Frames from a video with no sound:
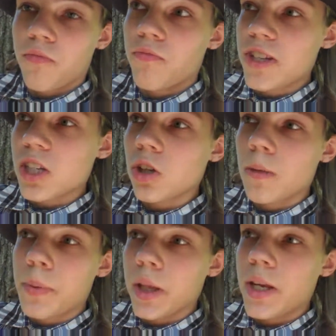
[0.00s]
physical
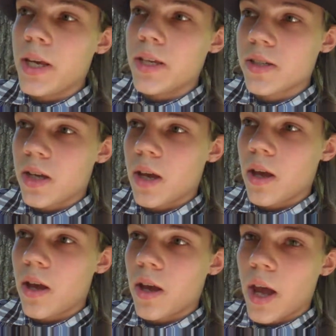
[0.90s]
abilities
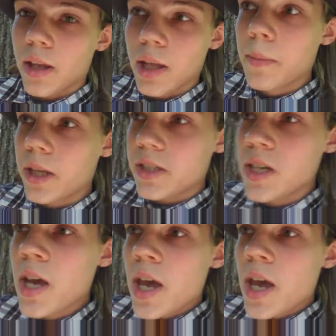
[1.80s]
and limits,